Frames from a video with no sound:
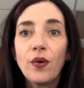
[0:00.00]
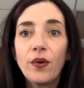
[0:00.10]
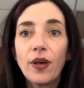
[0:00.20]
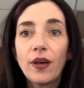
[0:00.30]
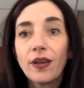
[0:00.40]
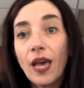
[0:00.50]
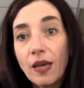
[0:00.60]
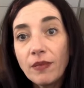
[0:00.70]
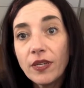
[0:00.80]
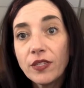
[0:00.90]
A
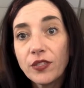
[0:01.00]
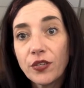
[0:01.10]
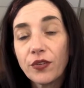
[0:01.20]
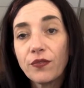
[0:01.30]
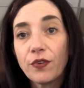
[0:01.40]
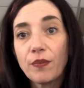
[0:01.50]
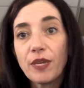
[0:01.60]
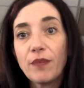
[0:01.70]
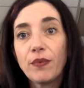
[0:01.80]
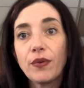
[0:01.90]
common concern for
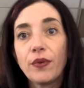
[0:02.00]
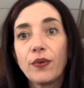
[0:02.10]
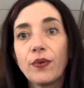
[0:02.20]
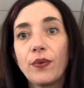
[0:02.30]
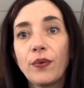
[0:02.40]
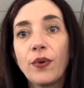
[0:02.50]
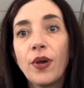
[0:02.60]
people who